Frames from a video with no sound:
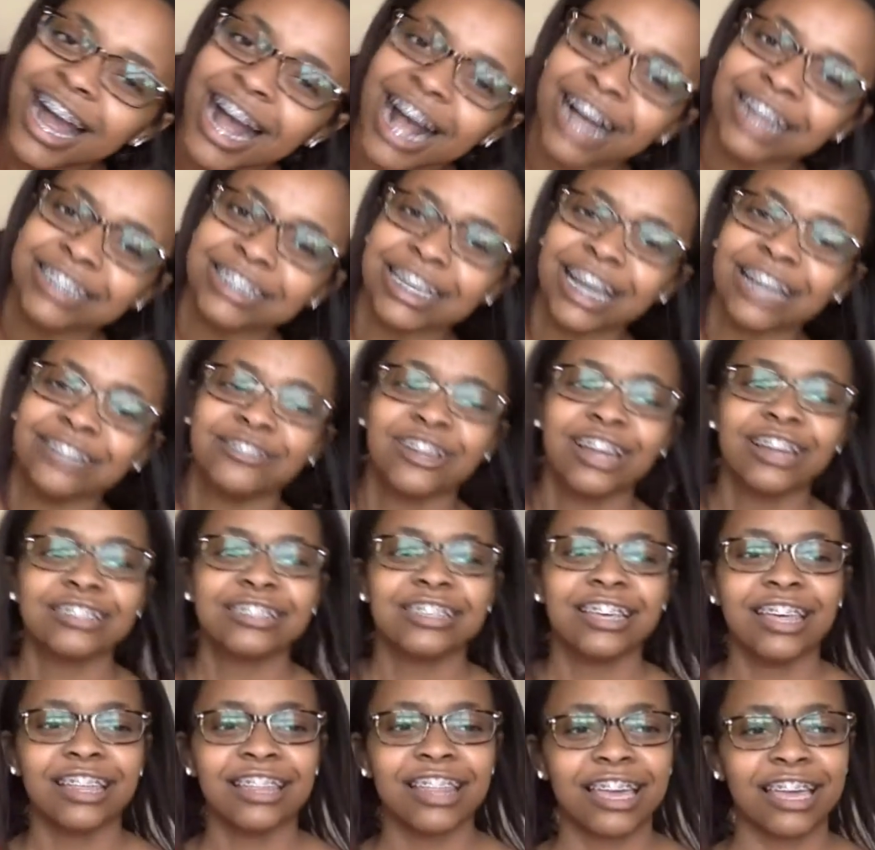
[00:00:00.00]
I, I tried to
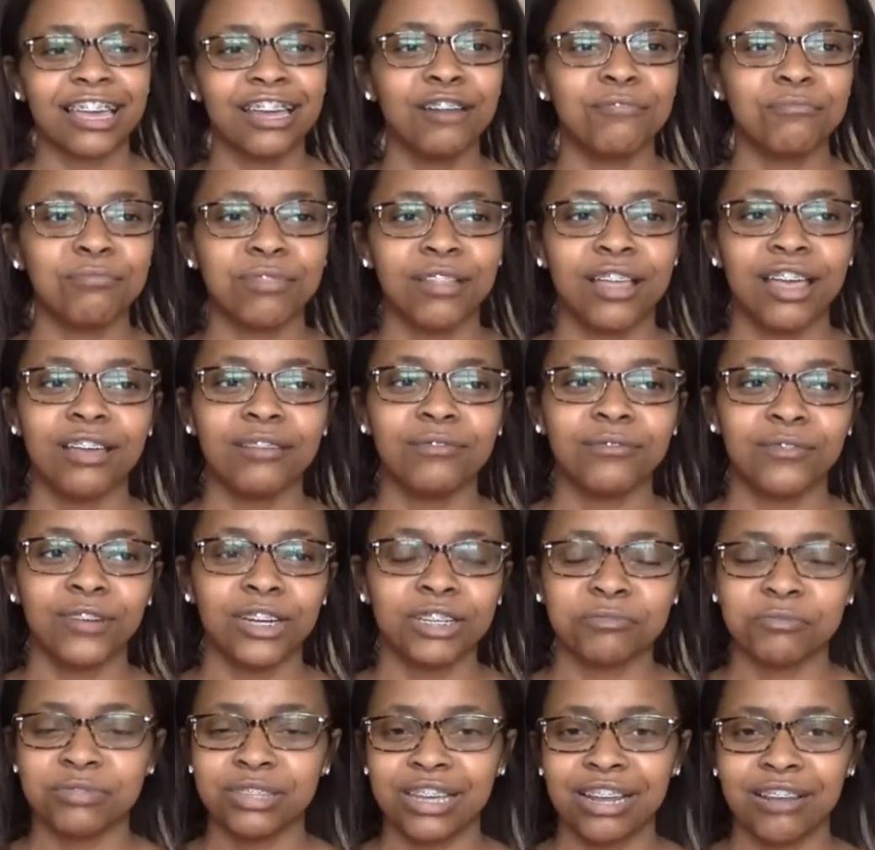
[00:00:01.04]
say it like in a playing
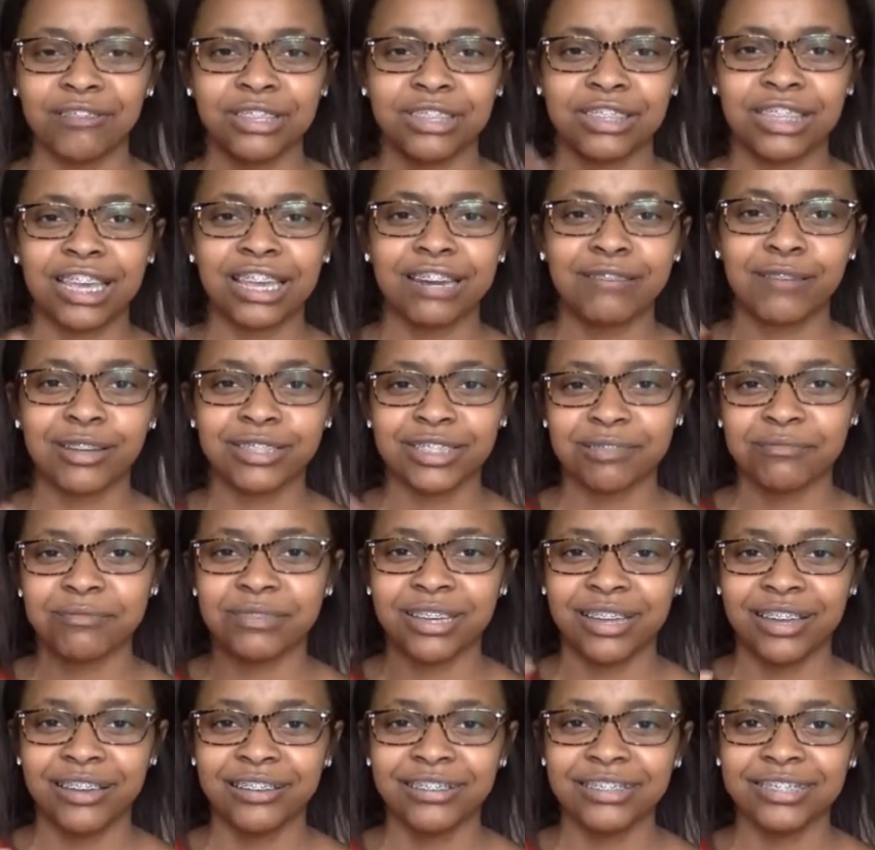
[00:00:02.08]
voice, but then I was thinking about
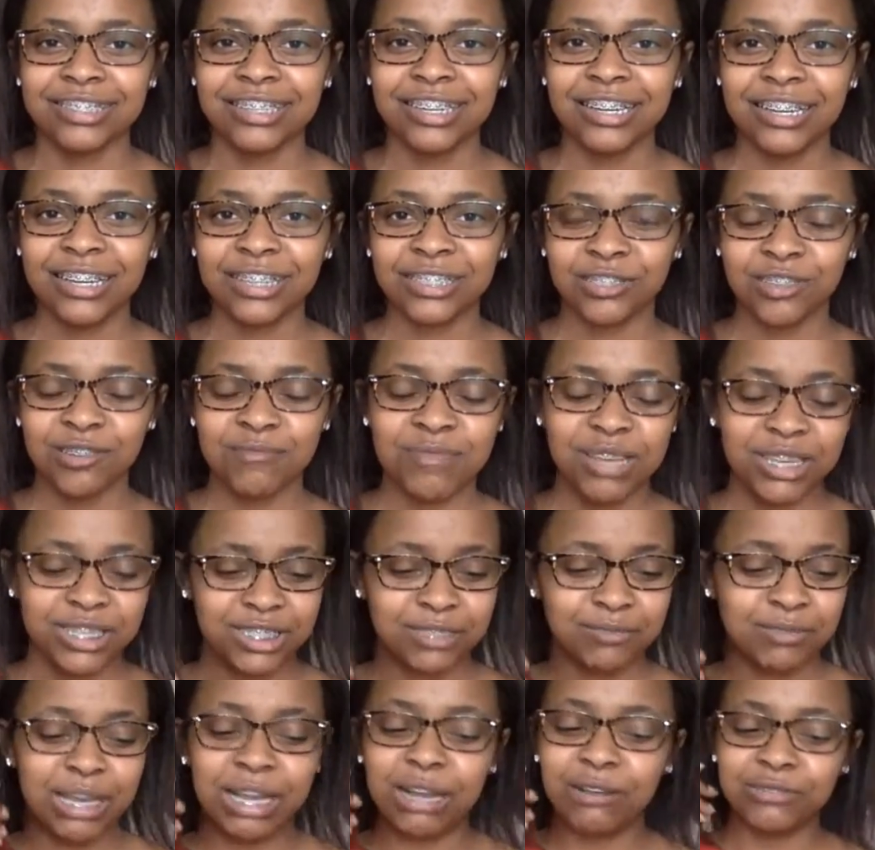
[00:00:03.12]
something else, so it made it
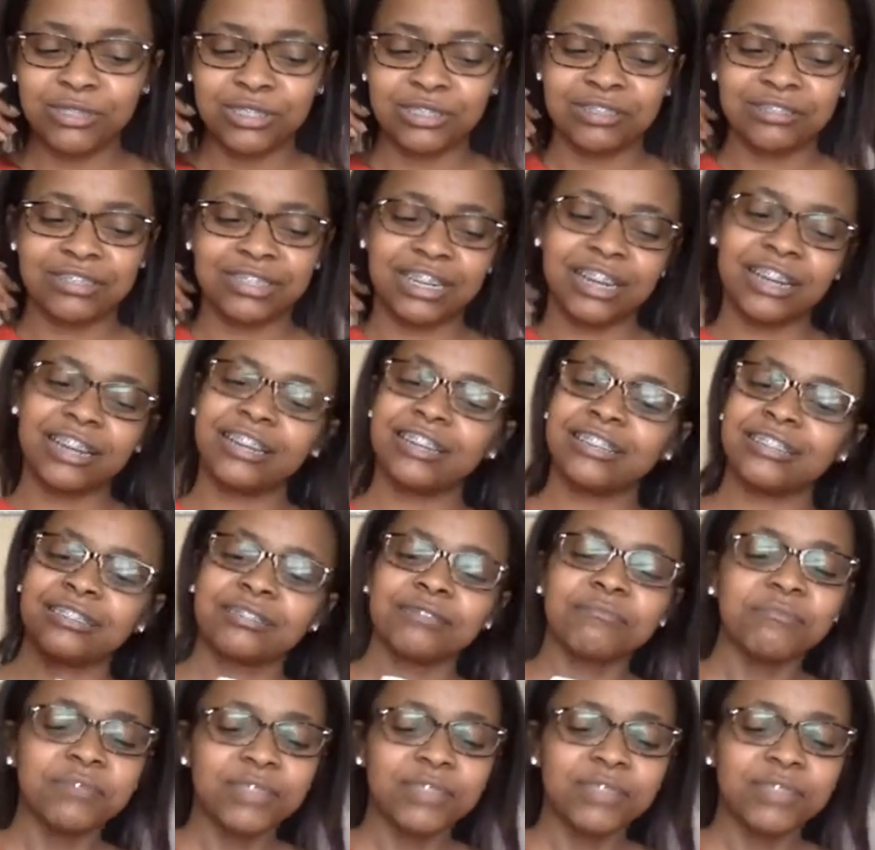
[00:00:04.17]
seem like I was so serious.